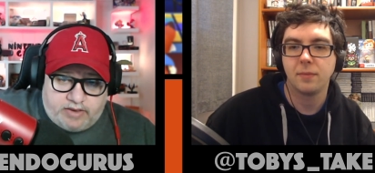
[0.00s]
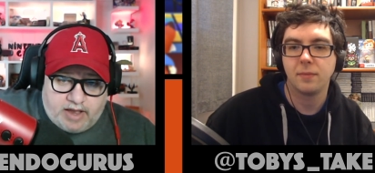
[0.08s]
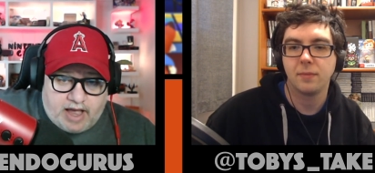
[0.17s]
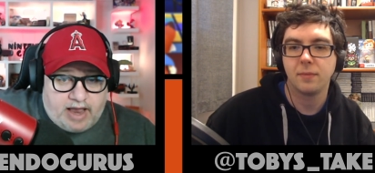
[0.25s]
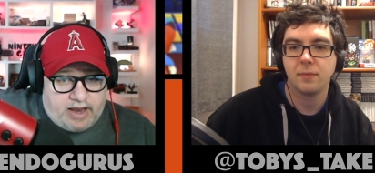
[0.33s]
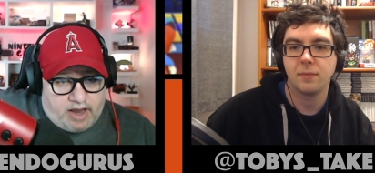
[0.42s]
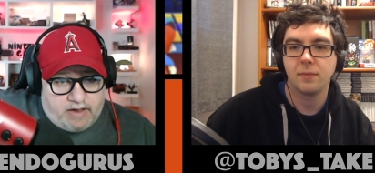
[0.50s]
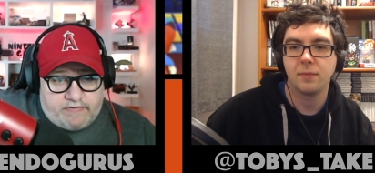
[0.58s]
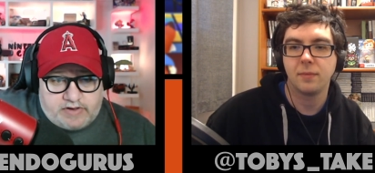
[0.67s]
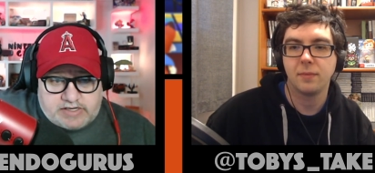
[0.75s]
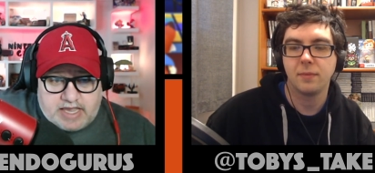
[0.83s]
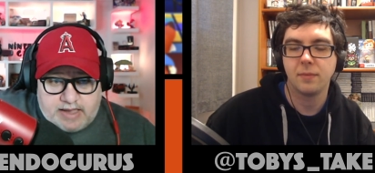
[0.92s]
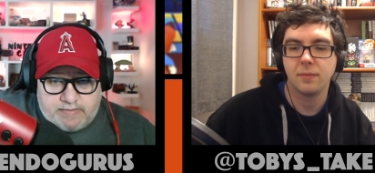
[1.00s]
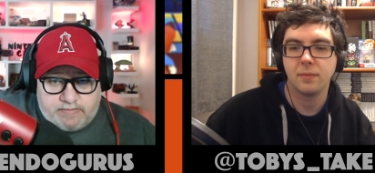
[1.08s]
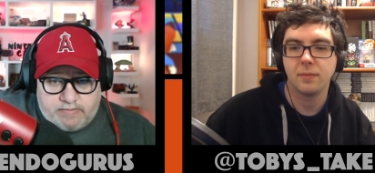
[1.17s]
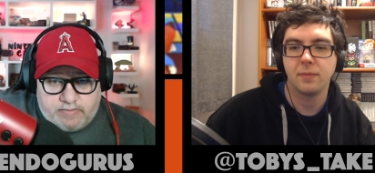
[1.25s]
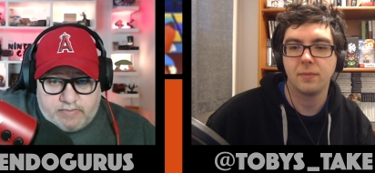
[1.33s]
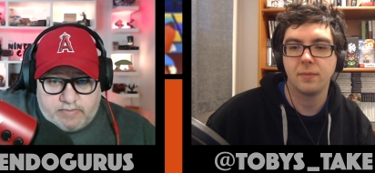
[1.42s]
Speaker 1: love this game.
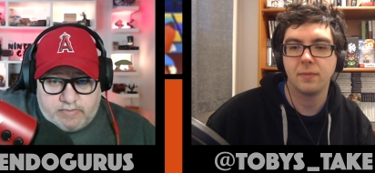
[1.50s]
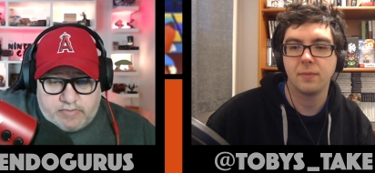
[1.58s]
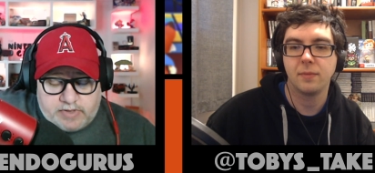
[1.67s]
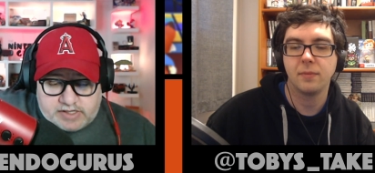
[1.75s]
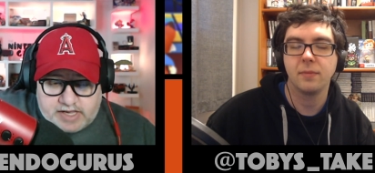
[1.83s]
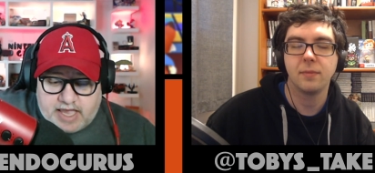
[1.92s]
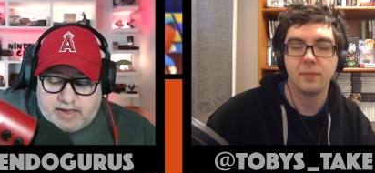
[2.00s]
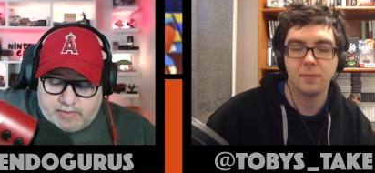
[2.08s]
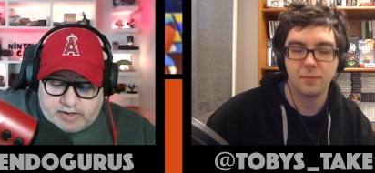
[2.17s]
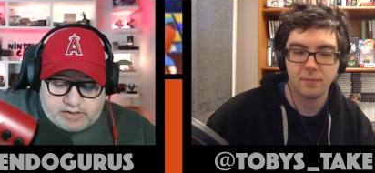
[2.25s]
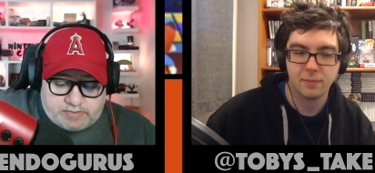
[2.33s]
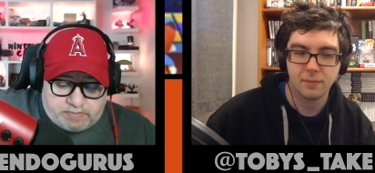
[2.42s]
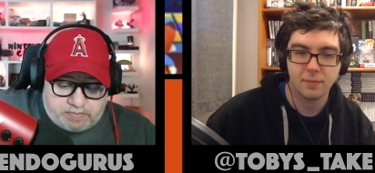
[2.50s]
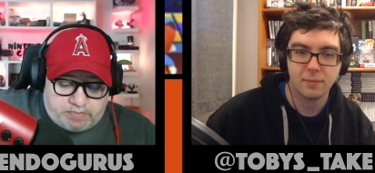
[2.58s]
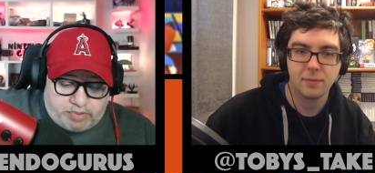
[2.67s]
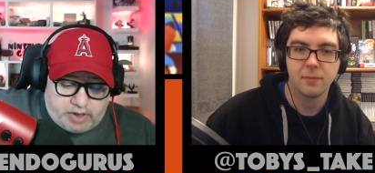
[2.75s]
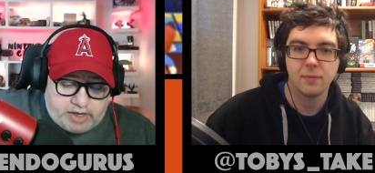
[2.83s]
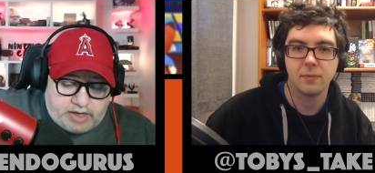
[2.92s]
This game is
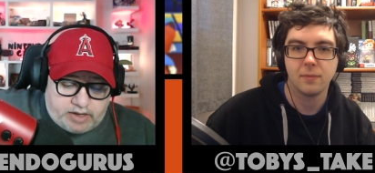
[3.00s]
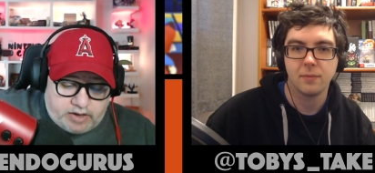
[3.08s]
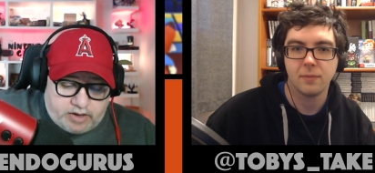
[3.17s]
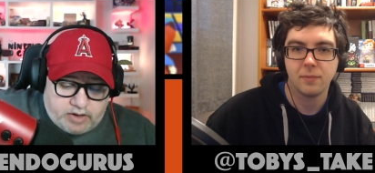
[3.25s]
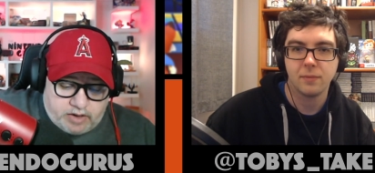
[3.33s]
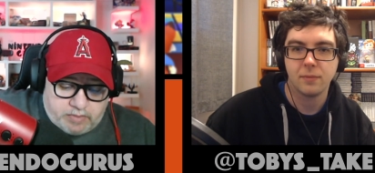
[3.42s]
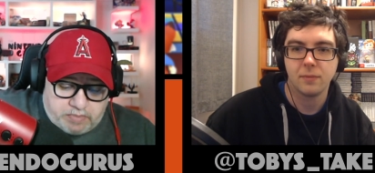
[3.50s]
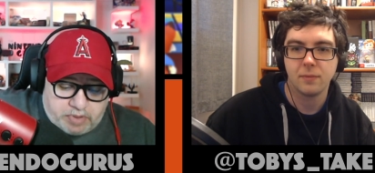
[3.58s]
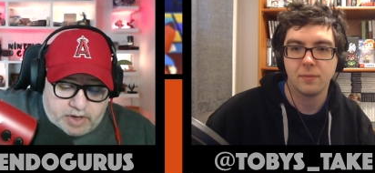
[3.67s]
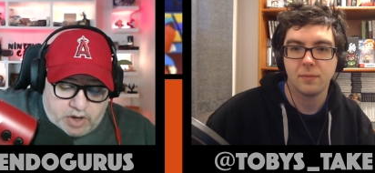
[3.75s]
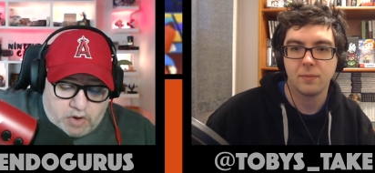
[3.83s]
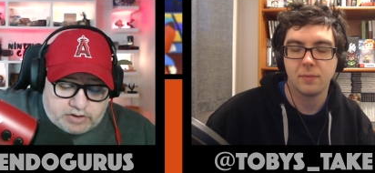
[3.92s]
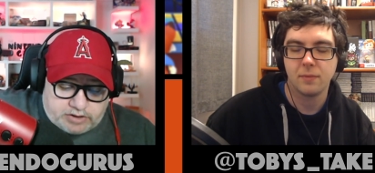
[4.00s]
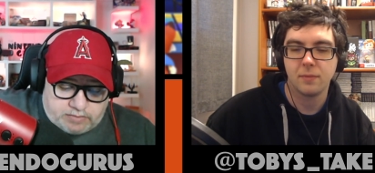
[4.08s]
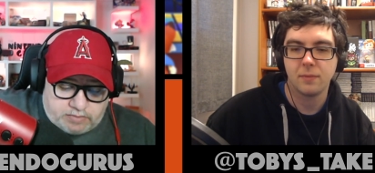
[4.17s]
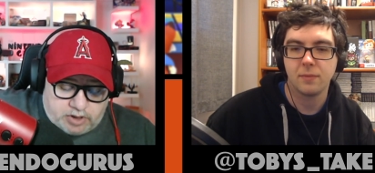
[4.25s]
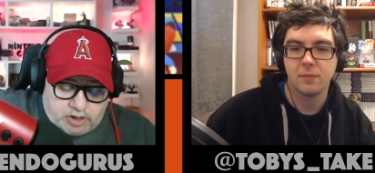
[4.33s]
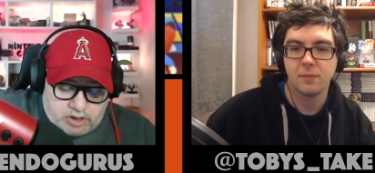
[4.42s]
pretty awesome.
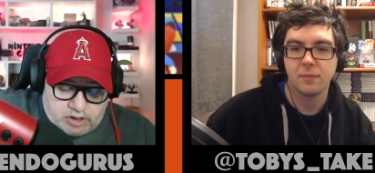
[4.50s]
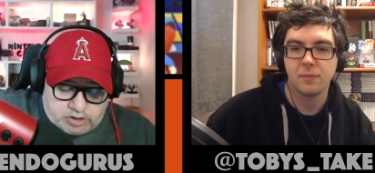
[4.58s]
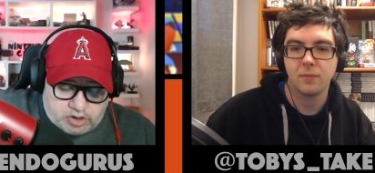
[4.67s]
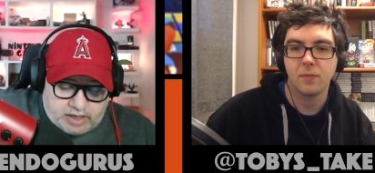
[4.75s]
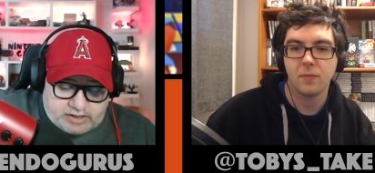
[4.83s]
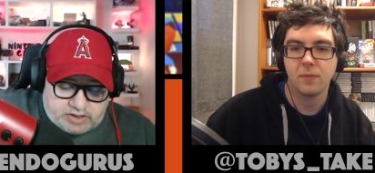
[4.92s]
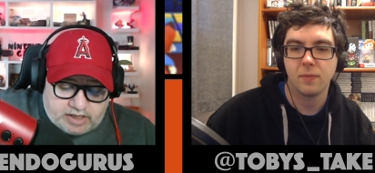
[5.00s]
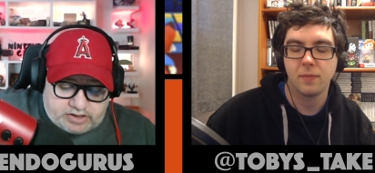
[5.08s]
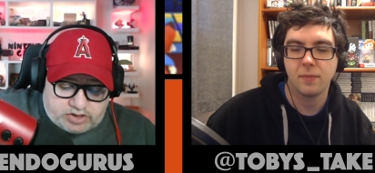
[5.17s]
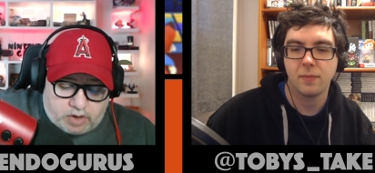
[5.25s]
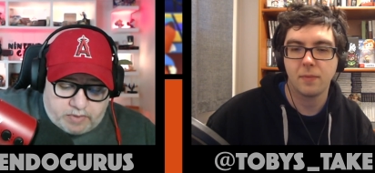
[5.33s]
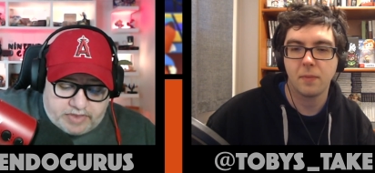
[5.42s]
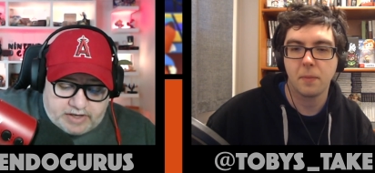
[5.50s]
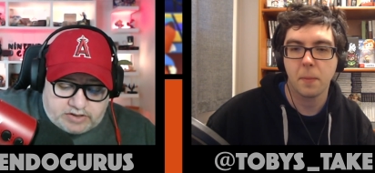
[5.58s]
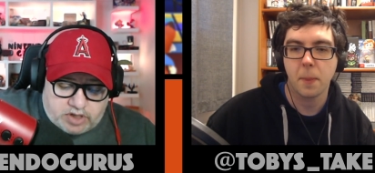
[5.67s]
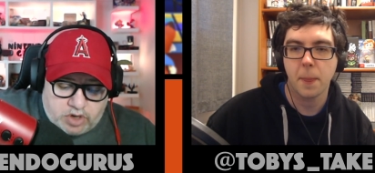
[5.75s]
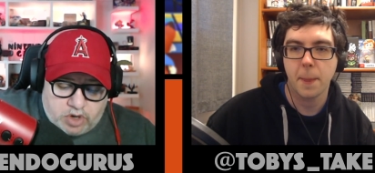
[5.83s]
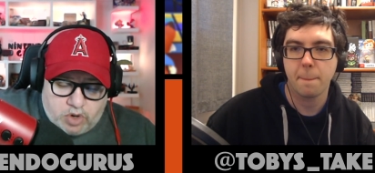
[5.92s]
So let's start with this.
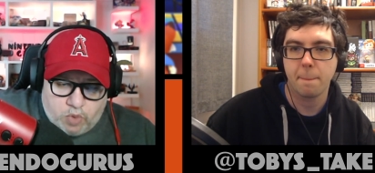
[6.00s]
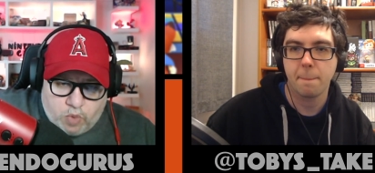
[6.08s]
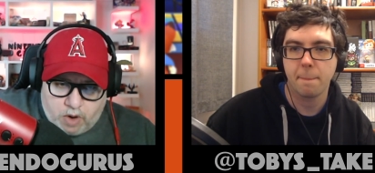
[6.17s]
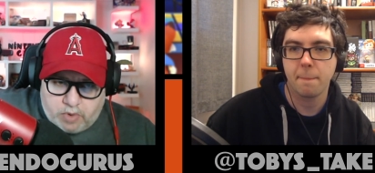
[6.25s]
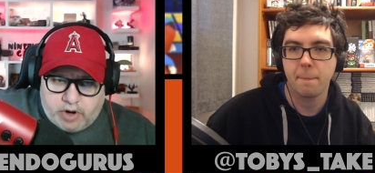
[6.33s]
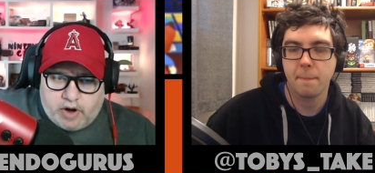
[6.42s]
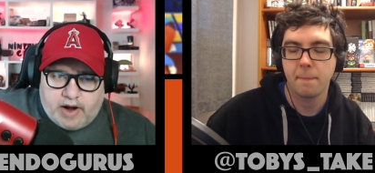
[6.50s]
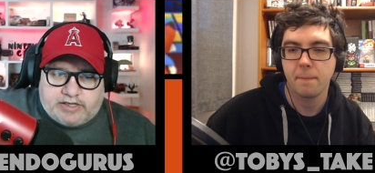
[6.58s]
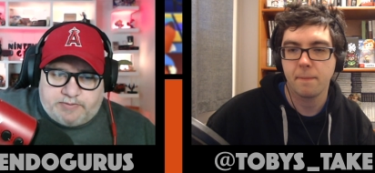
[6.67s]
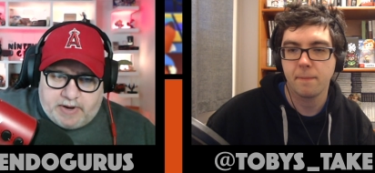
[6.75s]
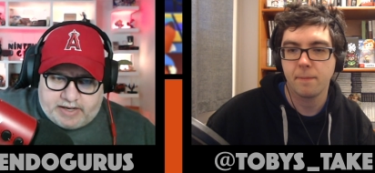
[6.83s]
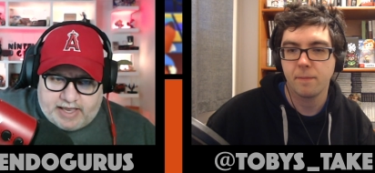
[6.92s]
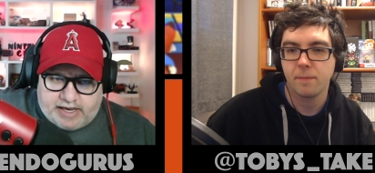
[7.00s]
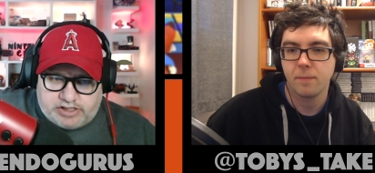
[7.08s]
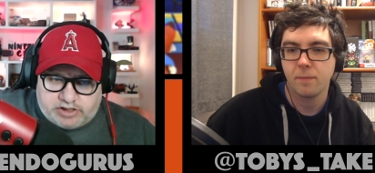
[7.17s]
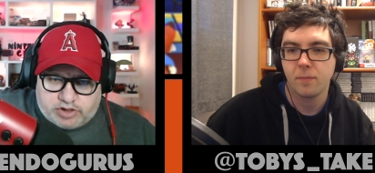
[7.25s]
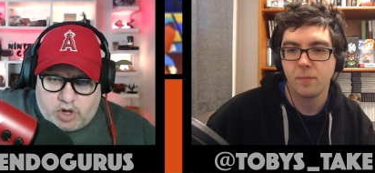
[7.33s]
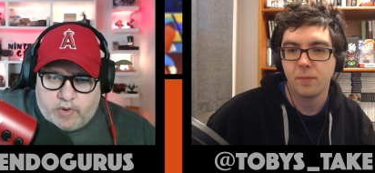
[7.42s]
What were your
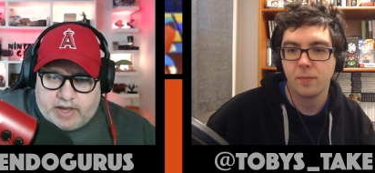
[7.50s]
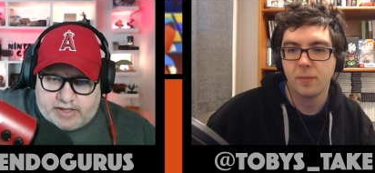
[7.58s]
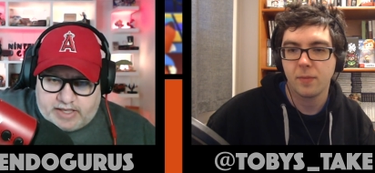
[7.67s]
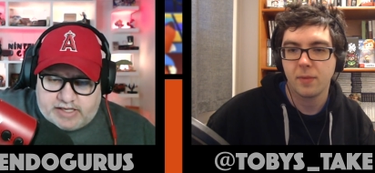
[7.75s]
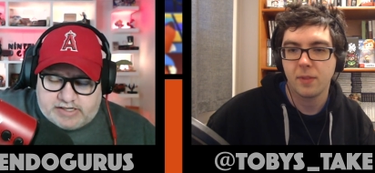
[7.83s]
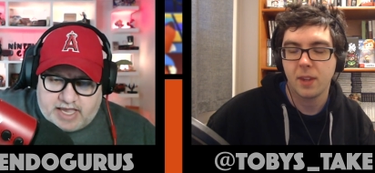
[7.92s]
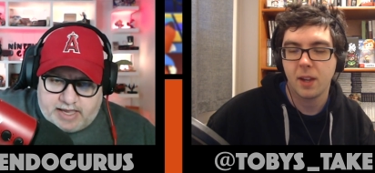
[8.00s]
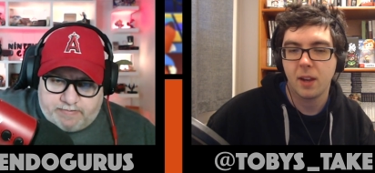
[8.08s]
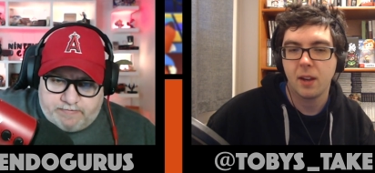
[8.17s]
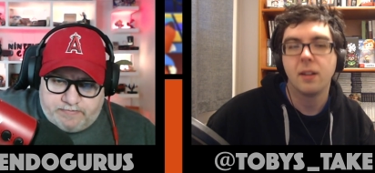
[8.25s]
expectations going into this game?